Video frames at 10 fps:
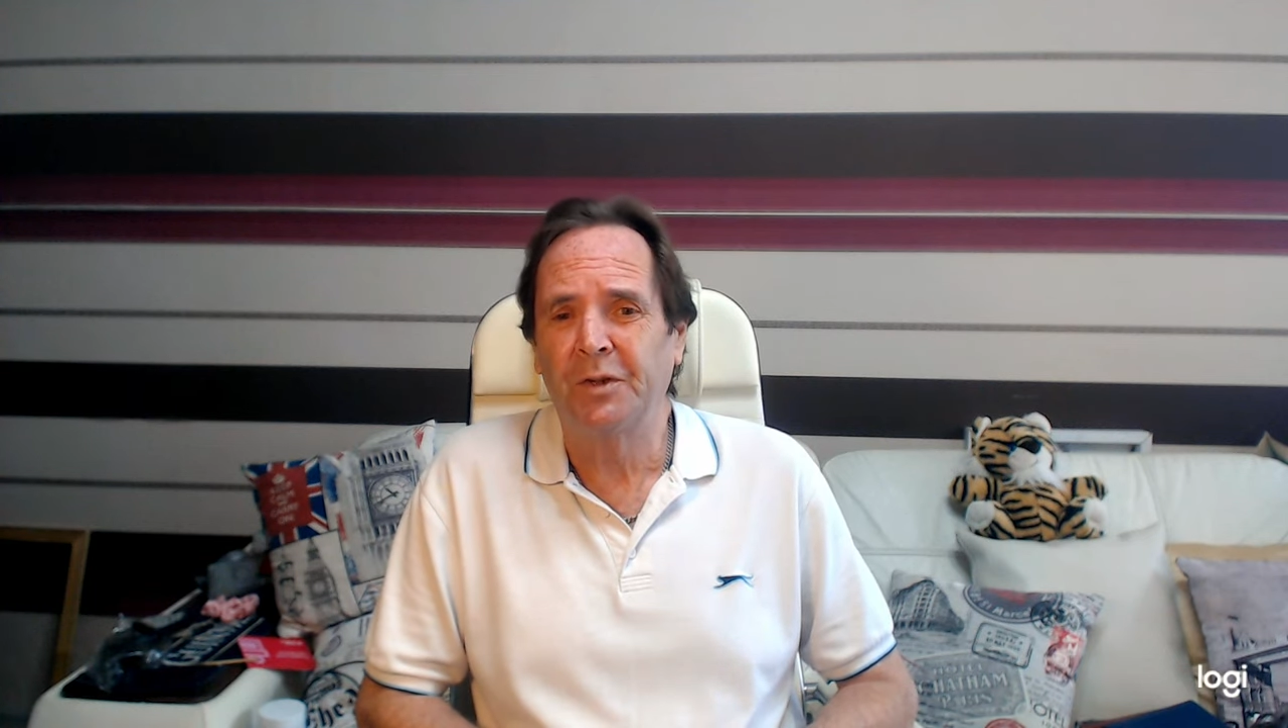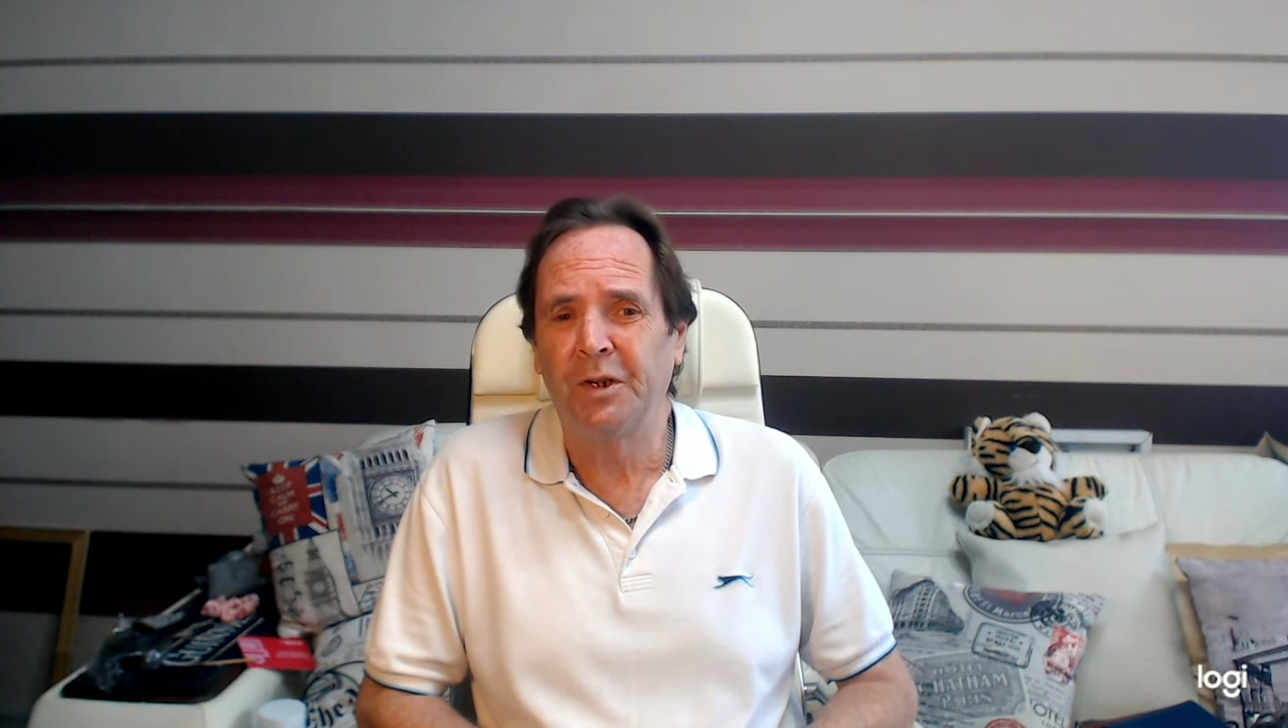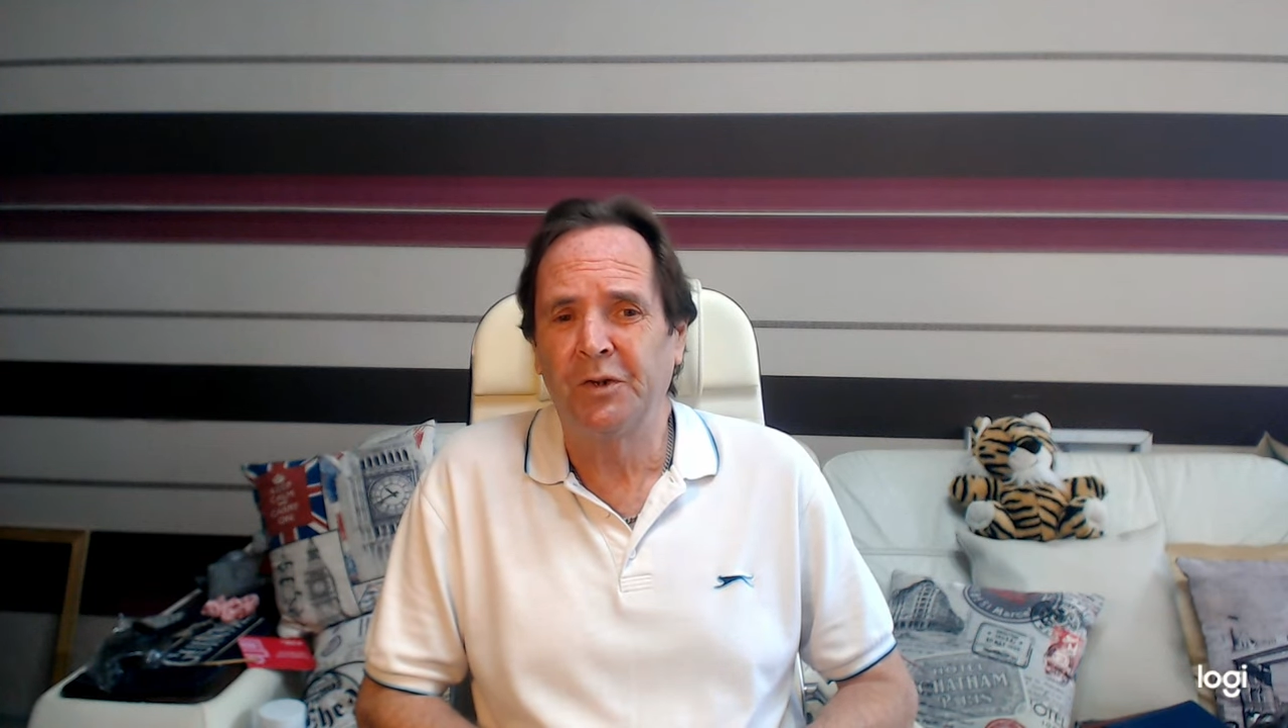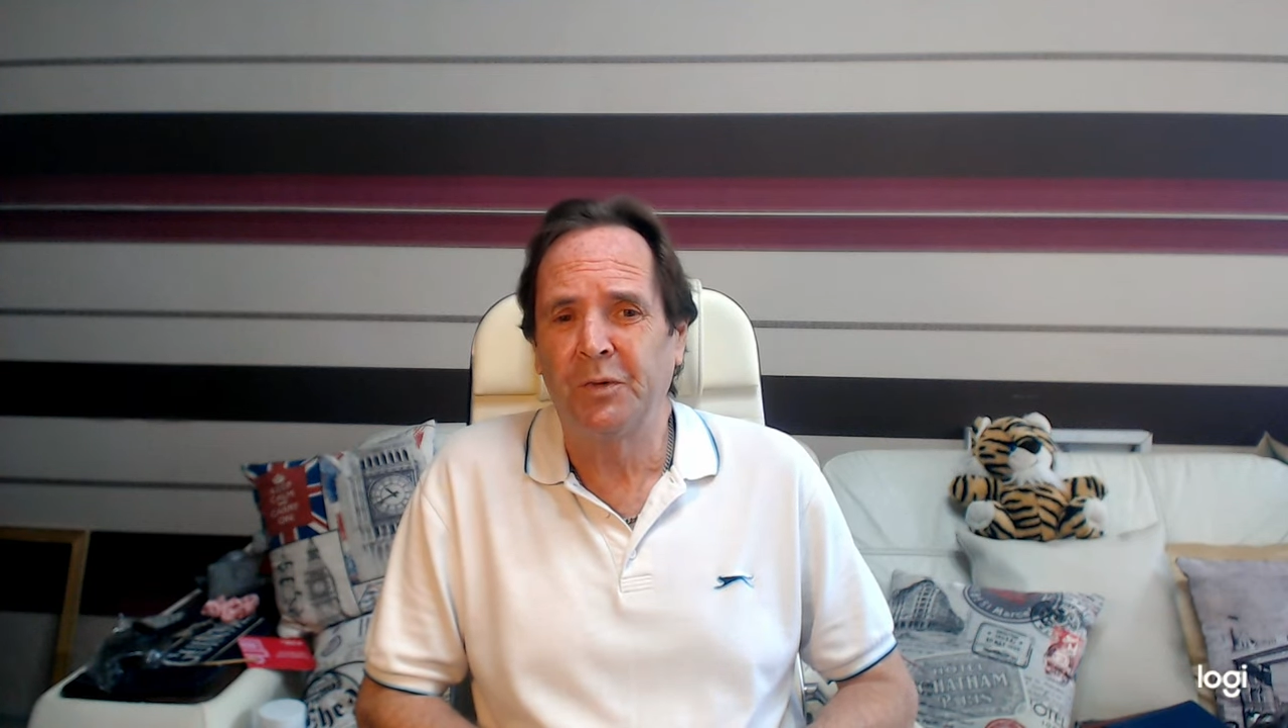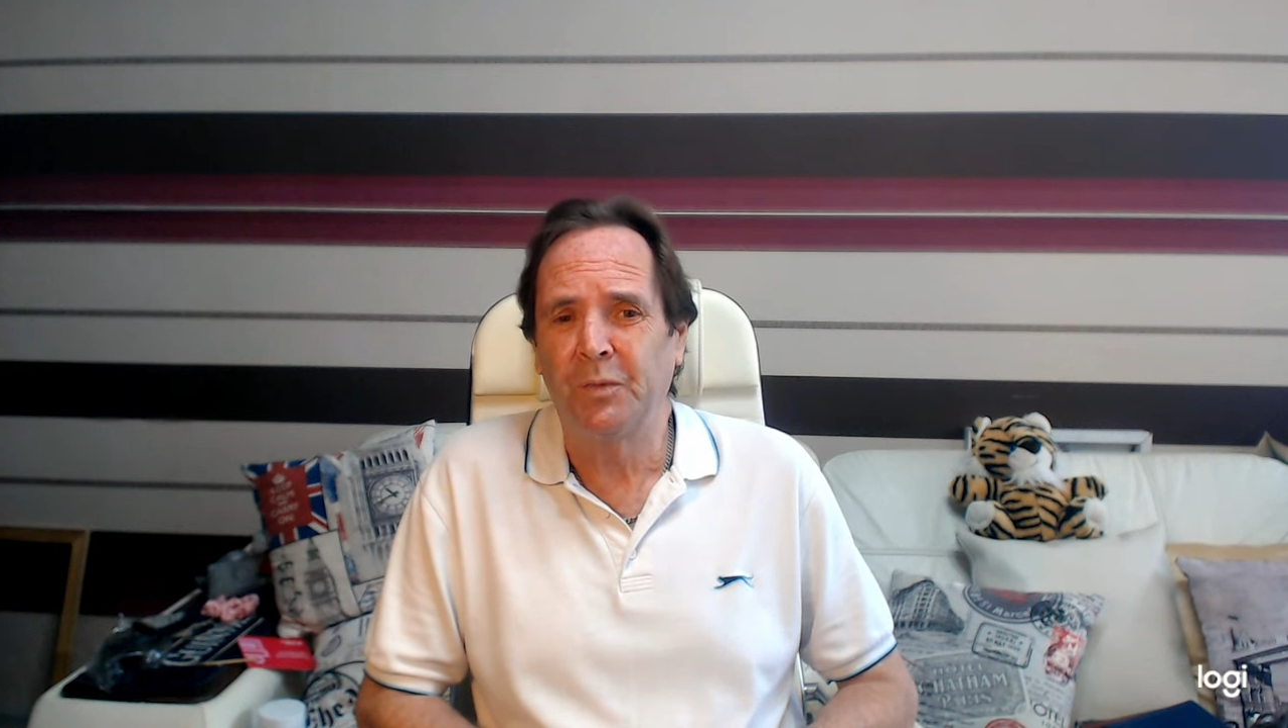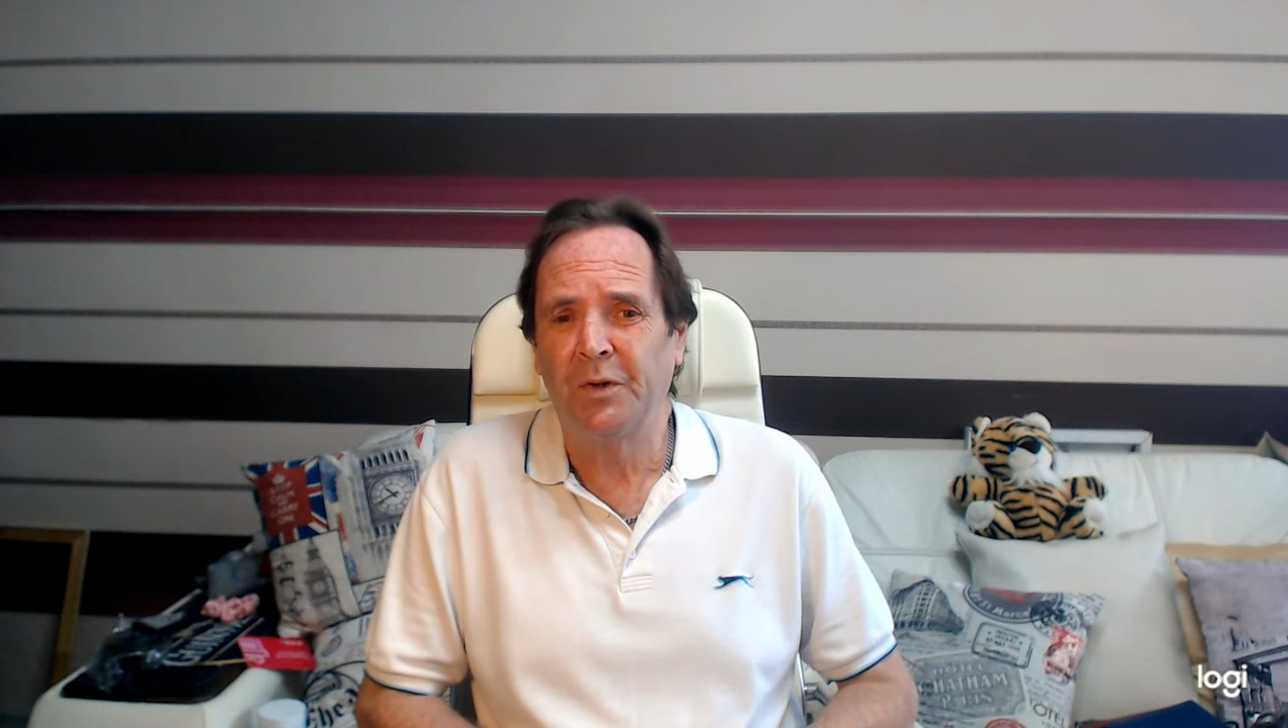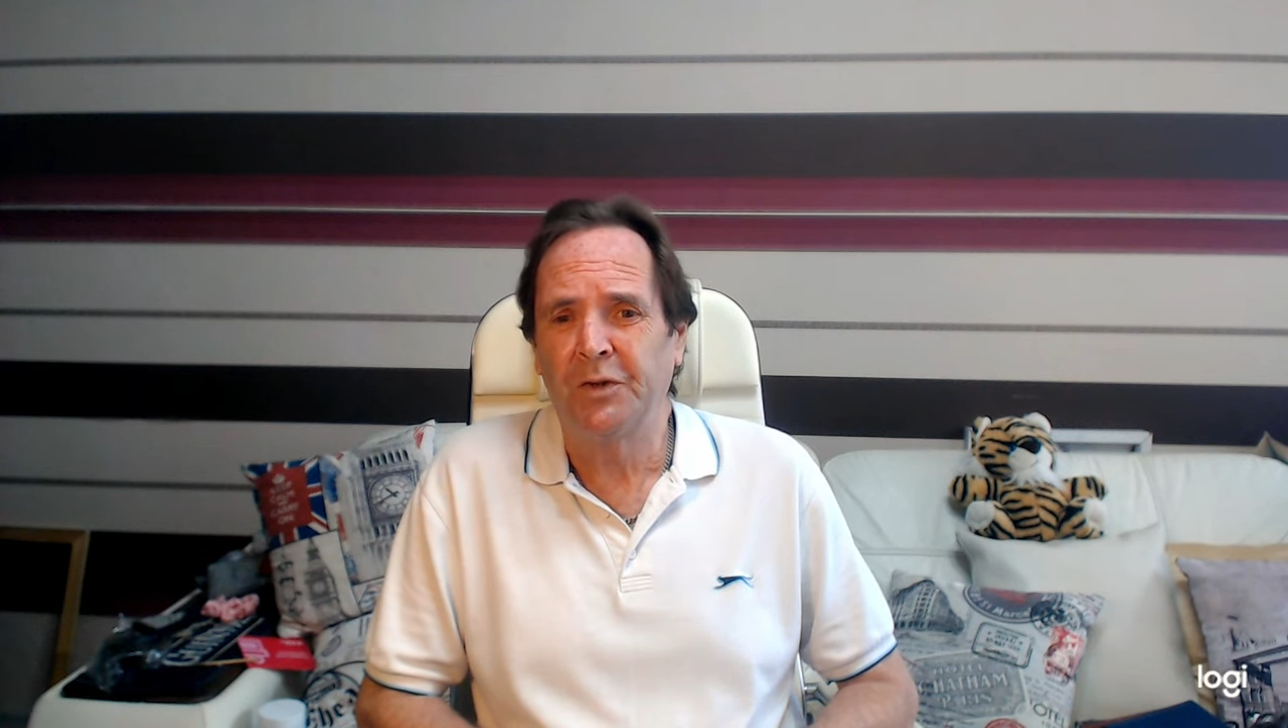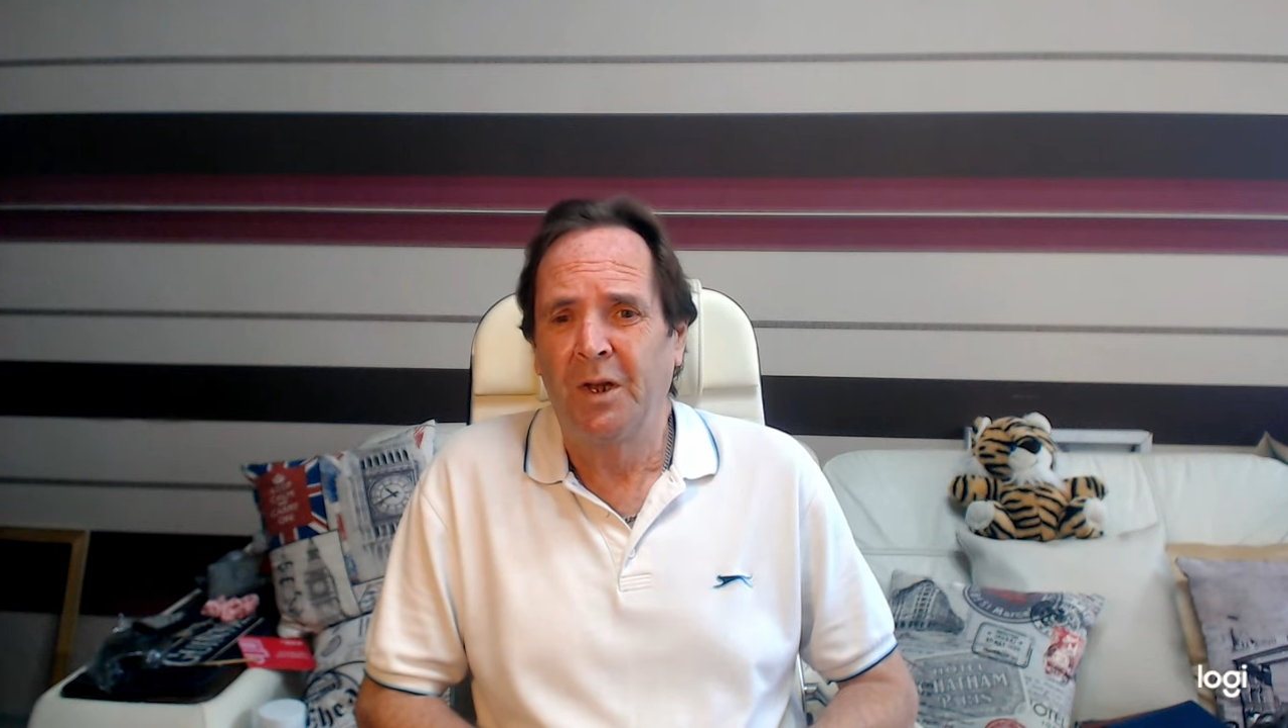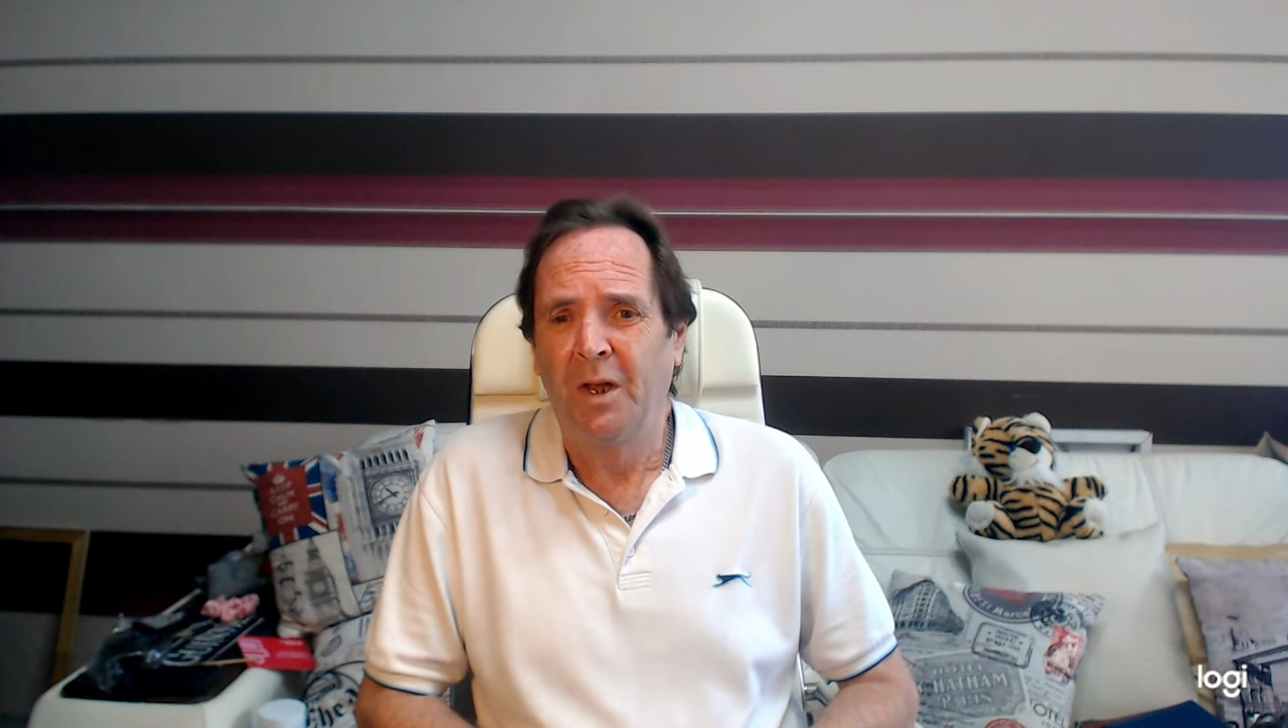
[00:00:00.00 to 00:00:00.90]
Asian ones,